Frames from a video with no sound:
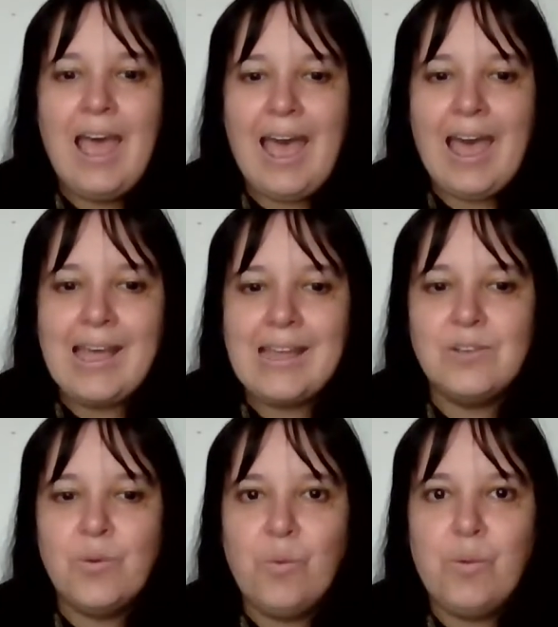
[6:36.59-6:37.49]

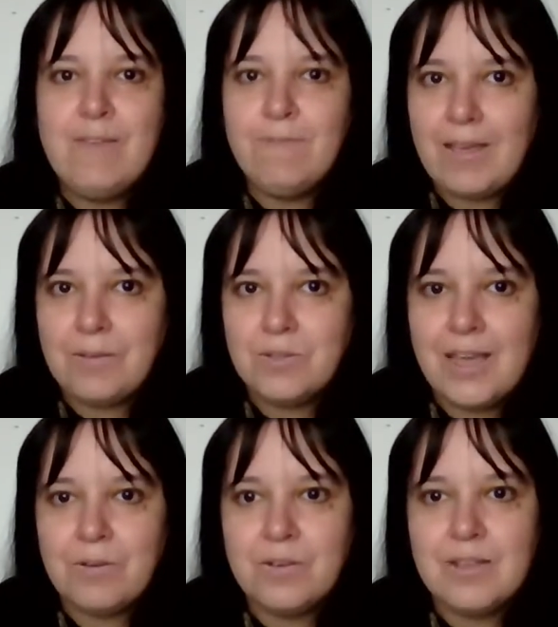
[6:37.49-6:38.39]
And we found
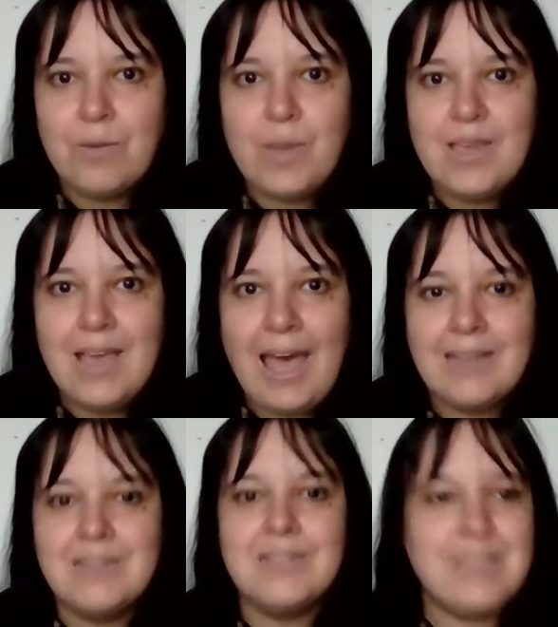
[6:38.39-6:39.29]
out that we
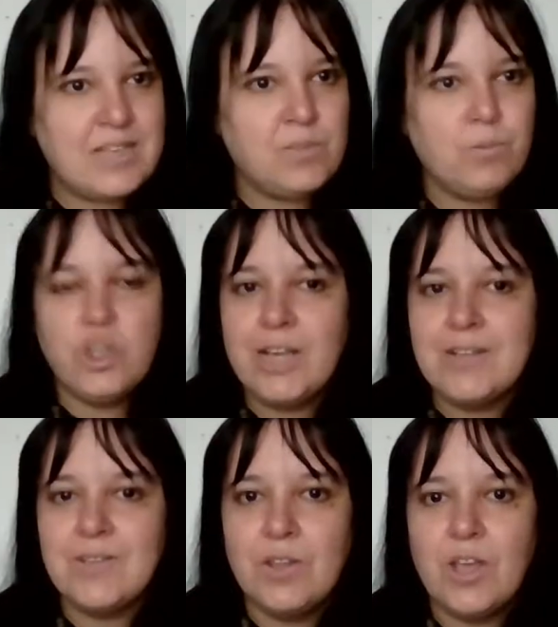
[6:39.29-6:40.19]
had these
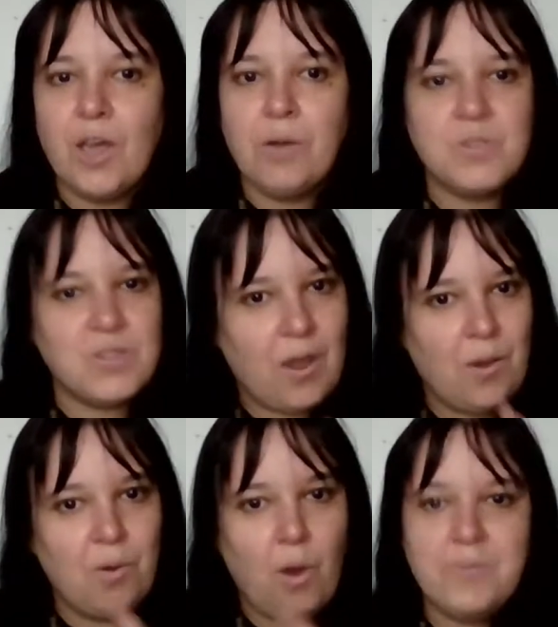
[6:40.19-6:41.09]
projects on the go.
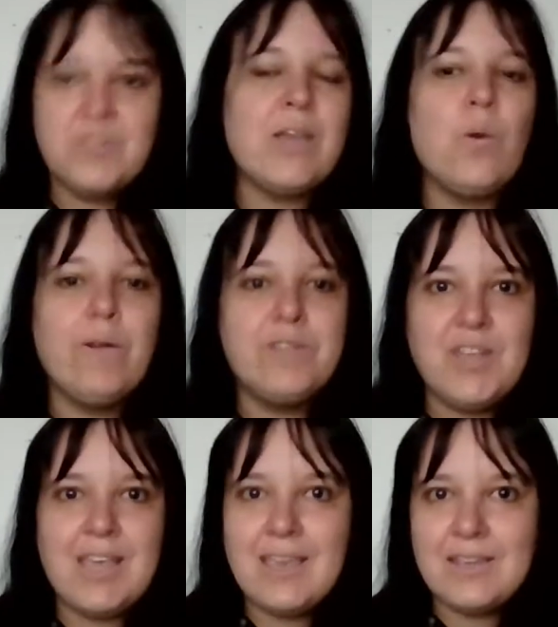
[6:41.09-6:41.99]
So obviously
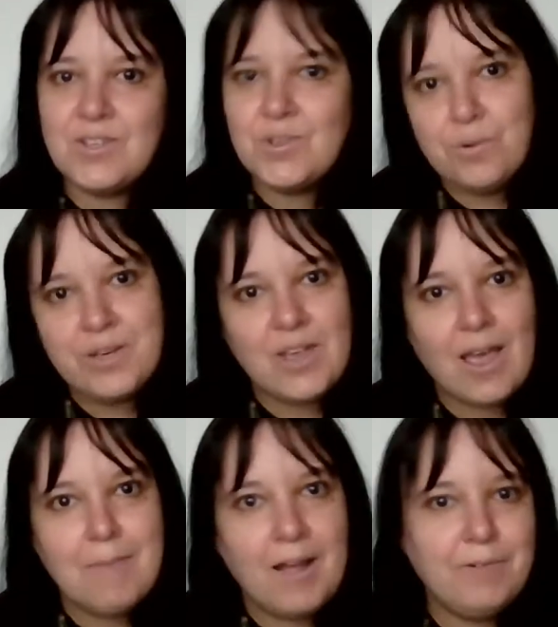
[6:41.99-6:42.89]
Quarantine Kids
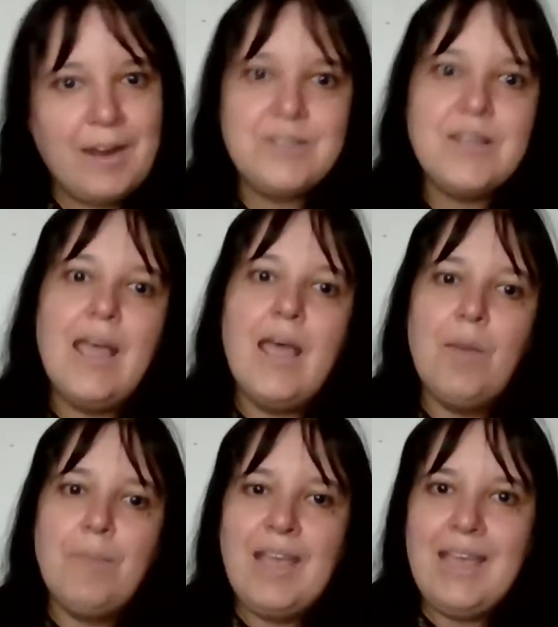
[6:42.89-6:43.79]
Storytime, our end,
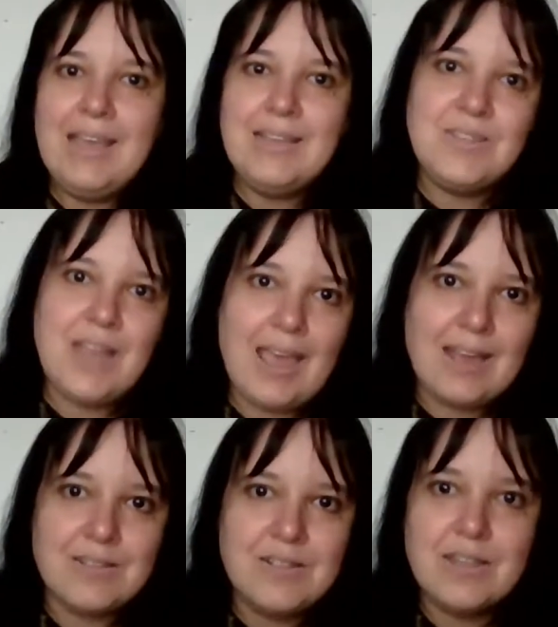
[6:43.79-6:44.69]
but his
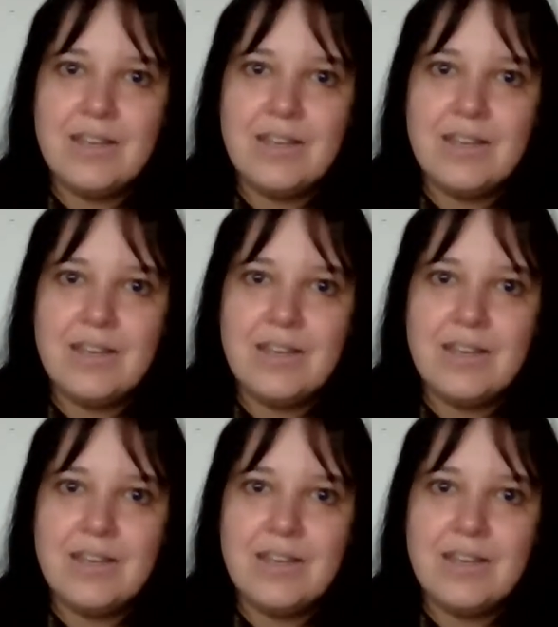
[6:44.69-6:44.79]
end